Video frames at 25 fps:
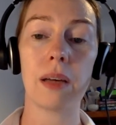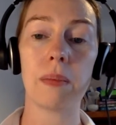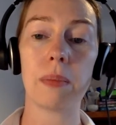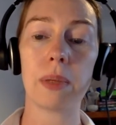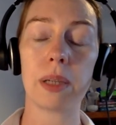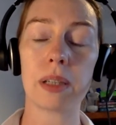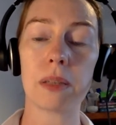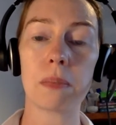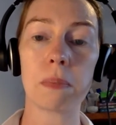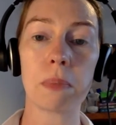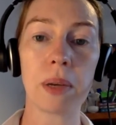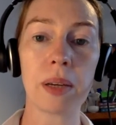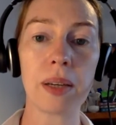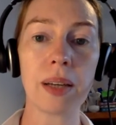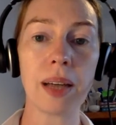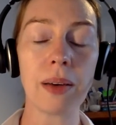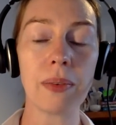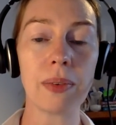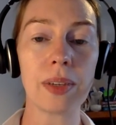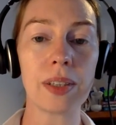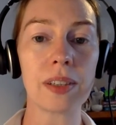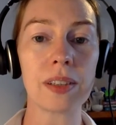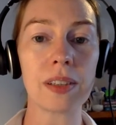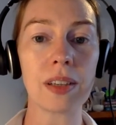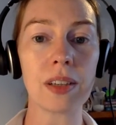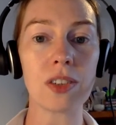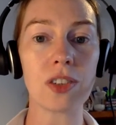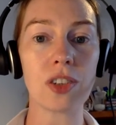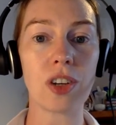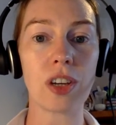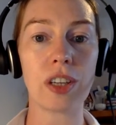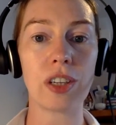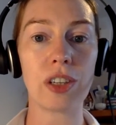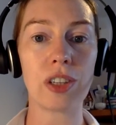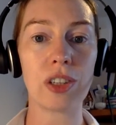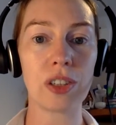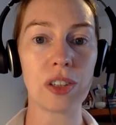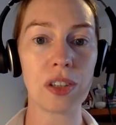because burnout is such a
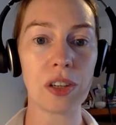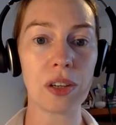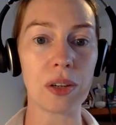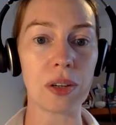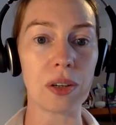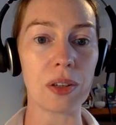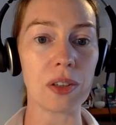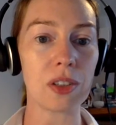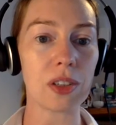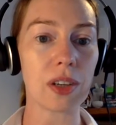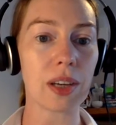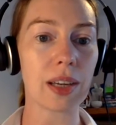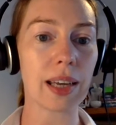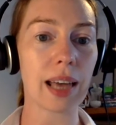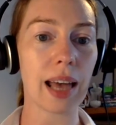huge